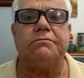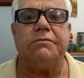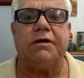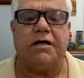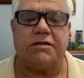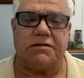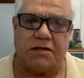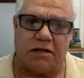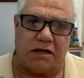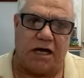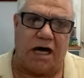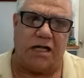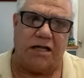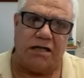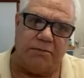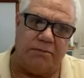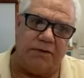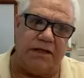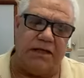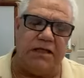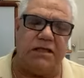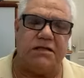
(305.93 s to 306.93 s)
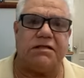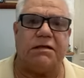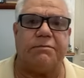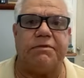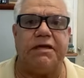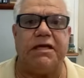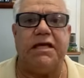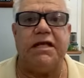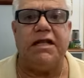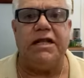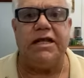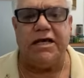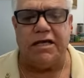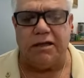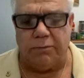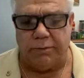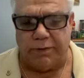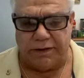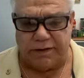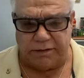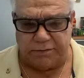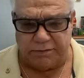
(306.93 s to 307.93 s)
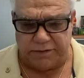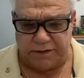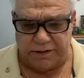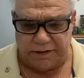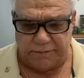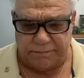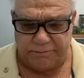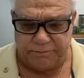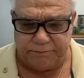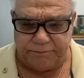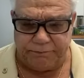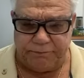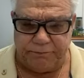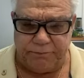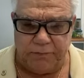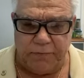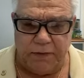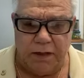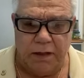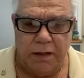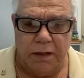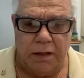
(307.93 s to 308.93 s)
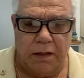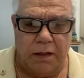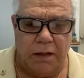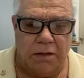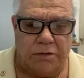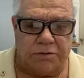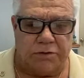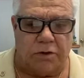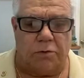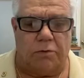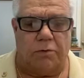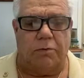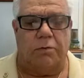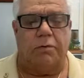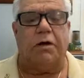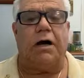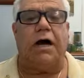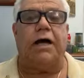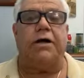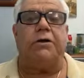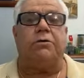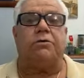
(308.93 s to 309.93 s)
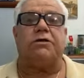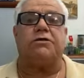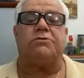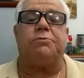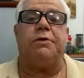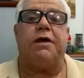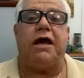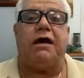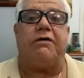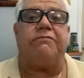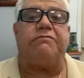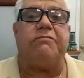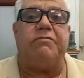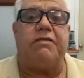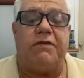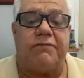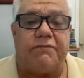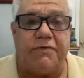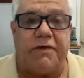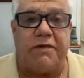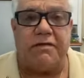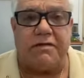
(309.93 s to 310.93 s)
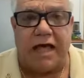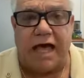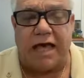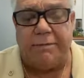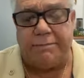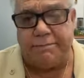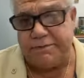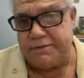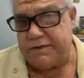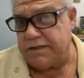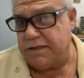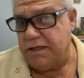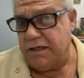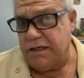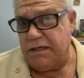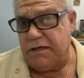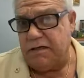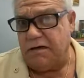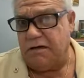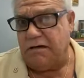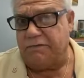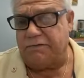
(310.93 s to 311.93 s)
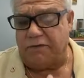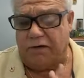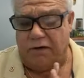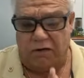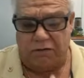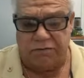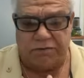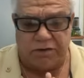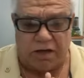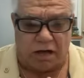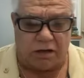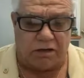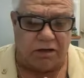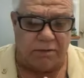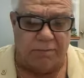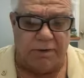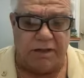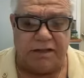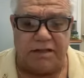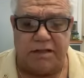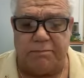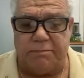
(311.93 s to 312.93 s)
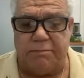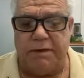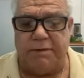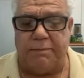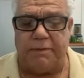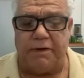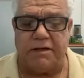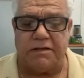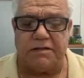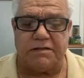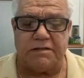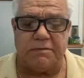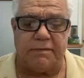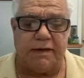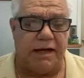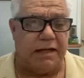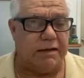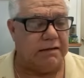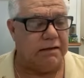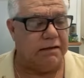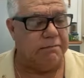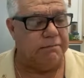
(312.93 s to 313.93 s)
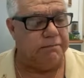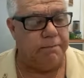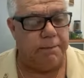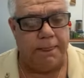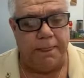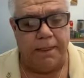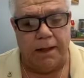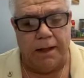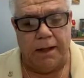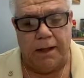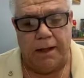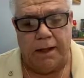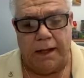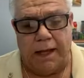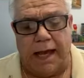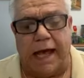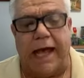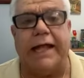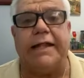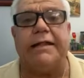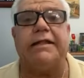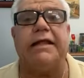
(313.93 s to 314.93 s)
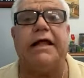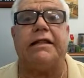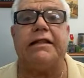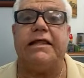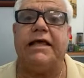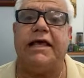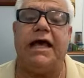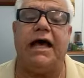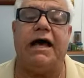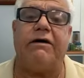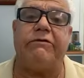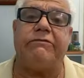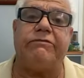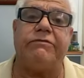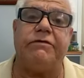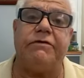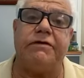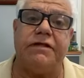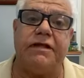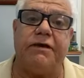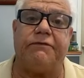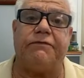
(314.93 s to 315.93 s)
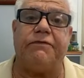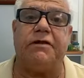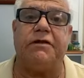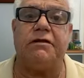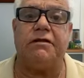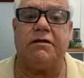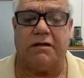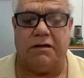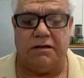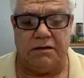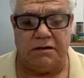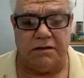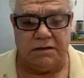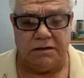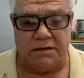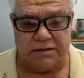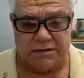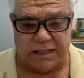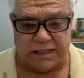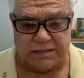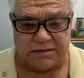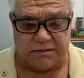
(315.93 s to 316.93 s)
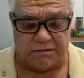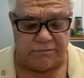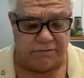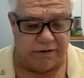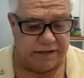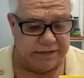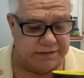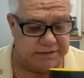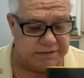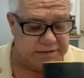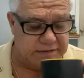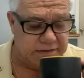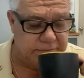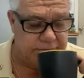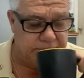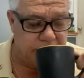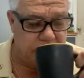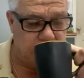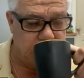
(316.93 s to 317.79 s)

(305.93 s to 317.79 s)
Because according to me, something illegal went down there. So I noticed we have different types of undocumented people in St. Maarten and that they have different sets of rights.